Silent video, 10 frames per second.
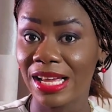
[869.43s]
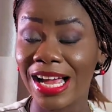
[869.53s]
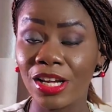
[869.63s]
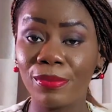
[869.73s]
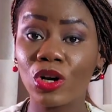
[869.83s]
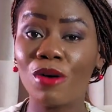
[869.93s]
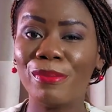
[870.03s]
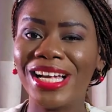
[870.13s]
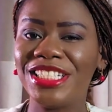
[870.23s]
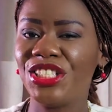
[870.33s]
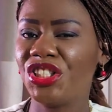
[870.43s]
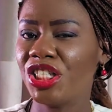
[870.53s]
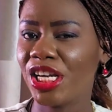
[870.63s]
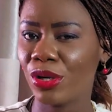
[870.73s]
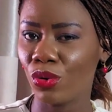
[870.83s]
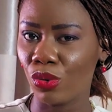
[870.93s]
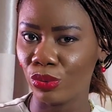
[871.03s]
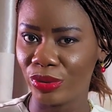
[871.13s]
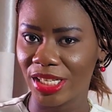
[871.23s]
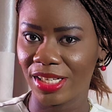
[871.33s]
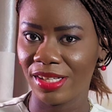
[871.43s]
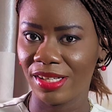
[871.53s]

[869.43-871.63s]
and you become my shareholder,